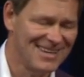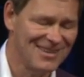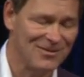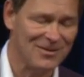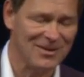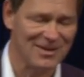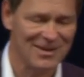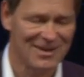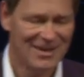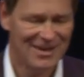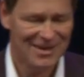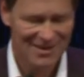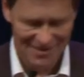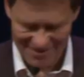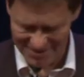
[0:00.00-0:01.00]
it's uh,
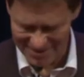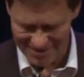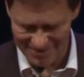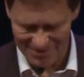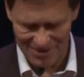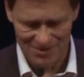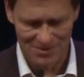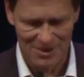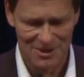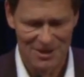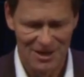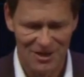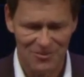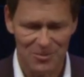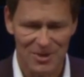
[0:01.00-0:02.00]
it's uh, one, one and a
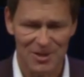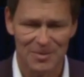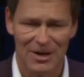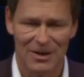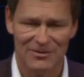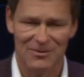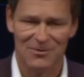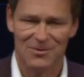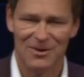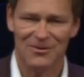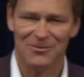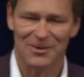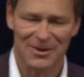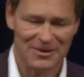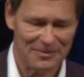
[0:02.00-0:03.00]
half million pounds of
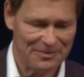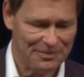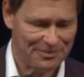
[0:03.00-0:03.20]
thrust, right?